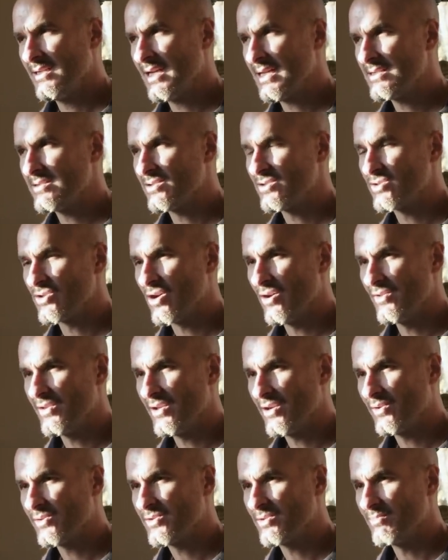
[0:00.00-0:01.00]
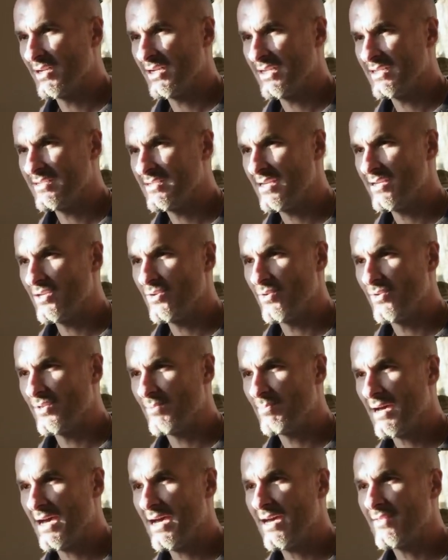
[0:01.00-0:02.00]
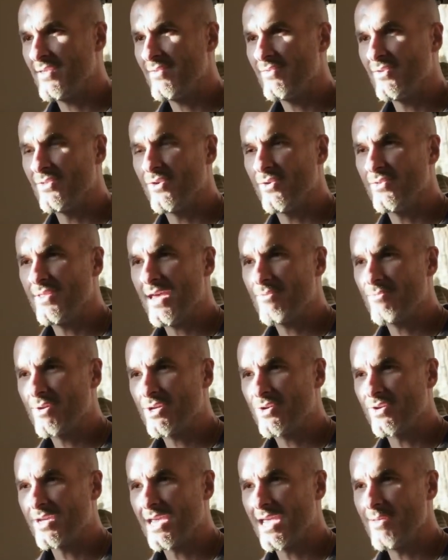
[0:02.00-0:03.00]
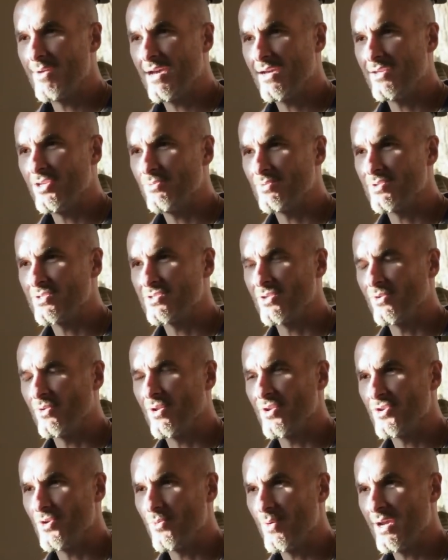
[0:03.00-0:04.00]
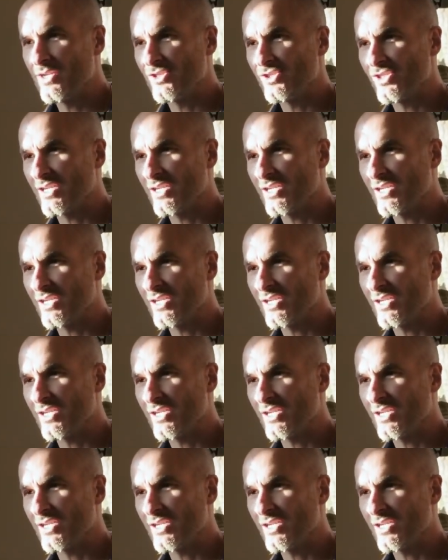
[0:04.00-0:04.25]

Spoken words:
That's a song that ultimately set you on the path. Even though that record came out, you were still on your way to